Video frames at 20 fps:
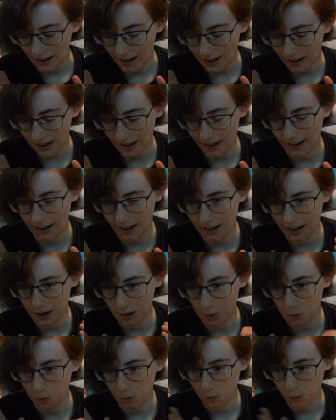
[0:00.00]
a
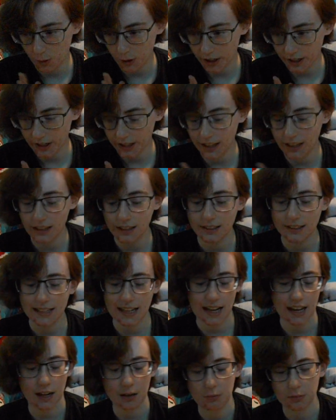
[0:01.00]
working
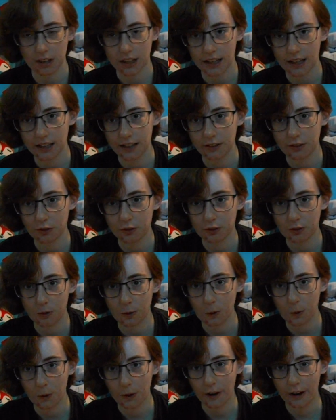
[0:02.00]
timeline
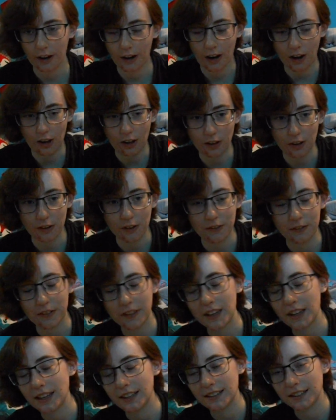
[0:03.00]
for all of
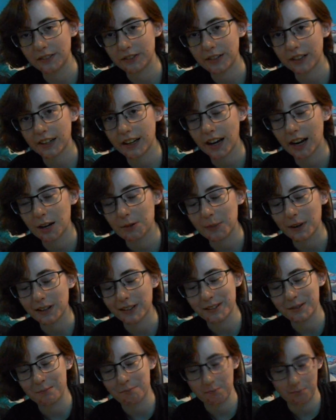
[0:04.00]
the different Care
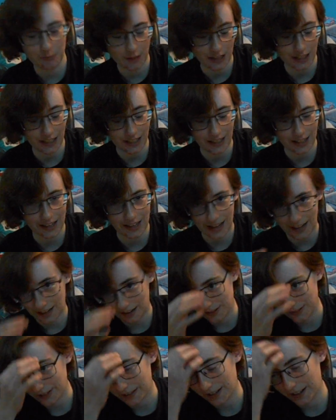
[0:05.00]
Bears media
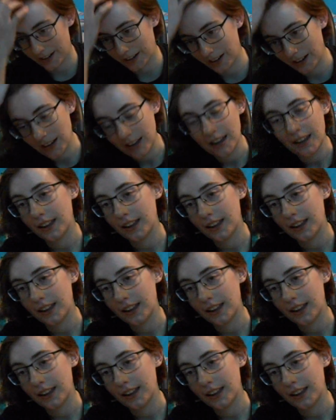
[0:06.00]
out there,